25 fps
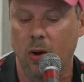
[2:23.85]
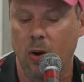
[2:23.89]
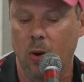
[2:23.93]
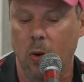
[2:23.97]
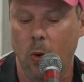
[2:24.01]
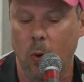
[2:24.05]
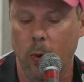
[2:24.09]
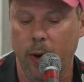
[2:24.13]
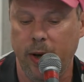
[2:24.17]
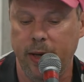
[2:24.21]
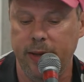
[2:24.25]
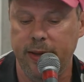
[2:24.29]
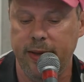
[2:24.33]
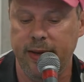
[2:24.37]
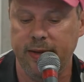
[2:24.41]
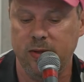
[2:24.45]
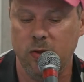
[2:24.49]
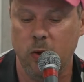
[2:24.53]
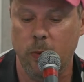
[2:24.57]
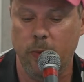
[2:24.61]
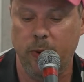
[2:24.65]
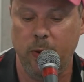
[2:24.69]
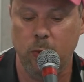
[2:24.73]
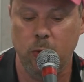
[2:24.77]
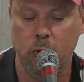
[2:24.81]
awareness
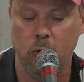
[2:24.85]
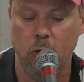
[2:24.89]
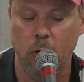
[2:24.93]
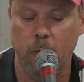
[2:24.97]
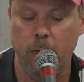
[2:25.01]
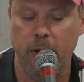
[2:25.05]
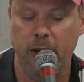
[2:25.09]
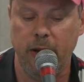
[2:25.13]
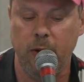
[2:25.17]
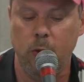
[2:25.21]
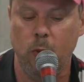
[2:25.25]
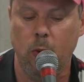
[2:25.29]
about global